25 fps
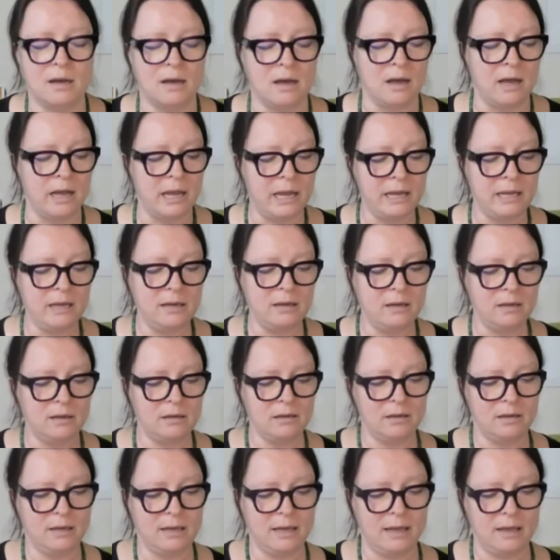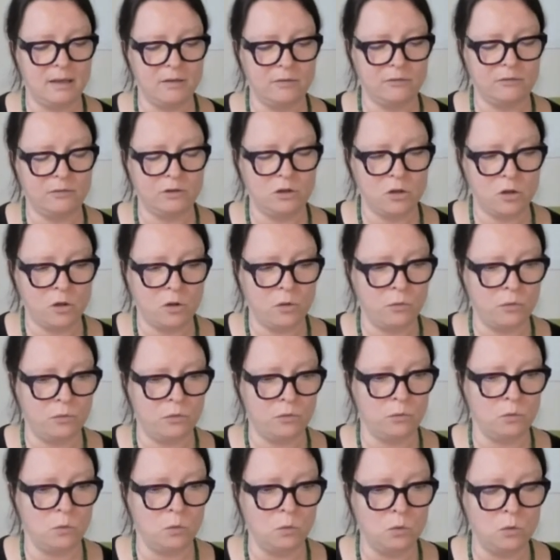I have
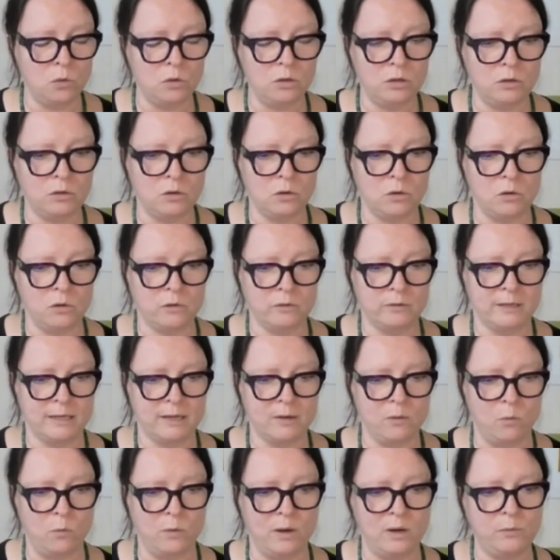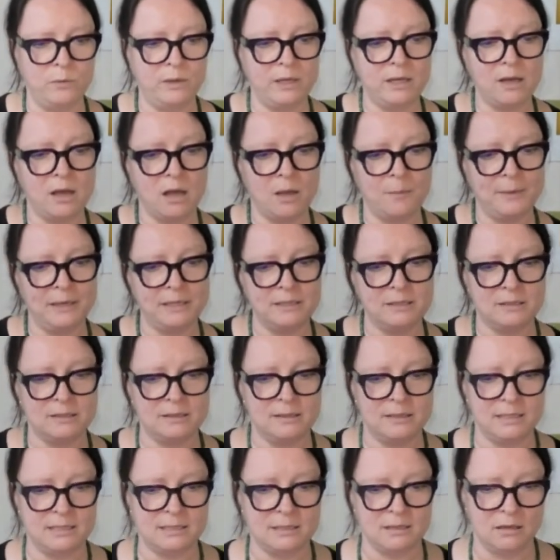known all along that when we come into
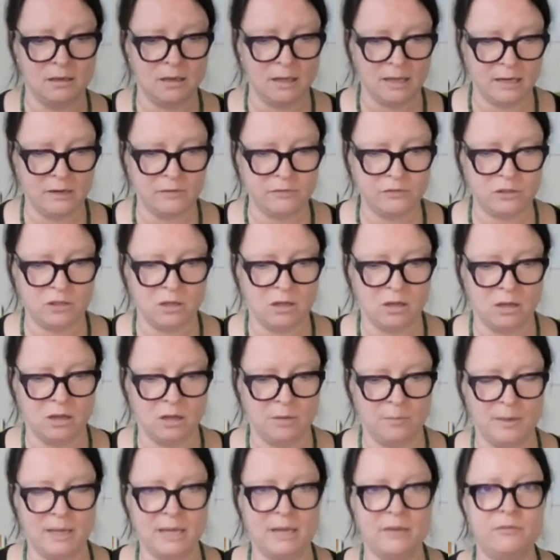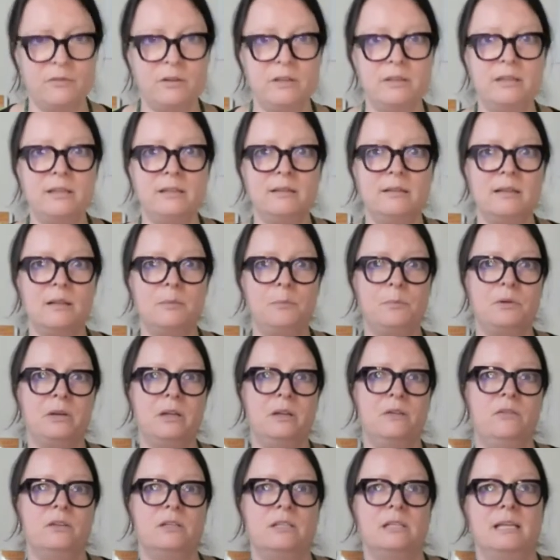this lifetime, everything that
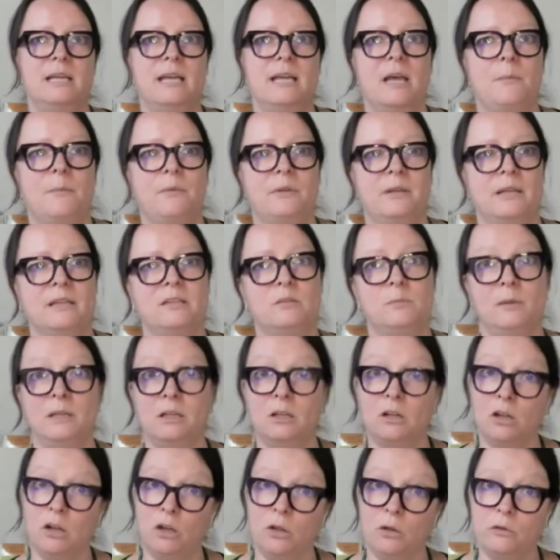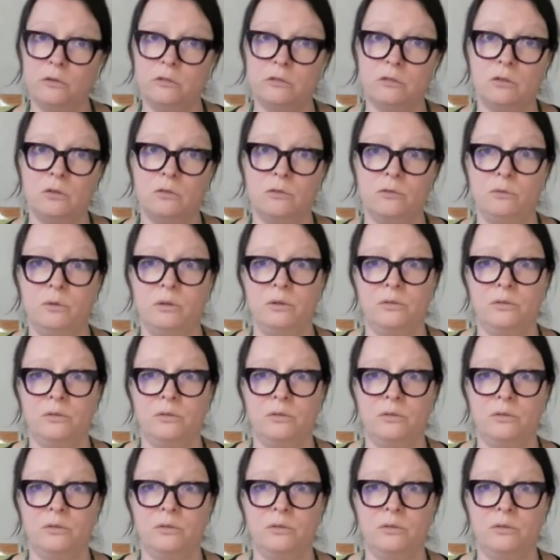previously happened has been closed off.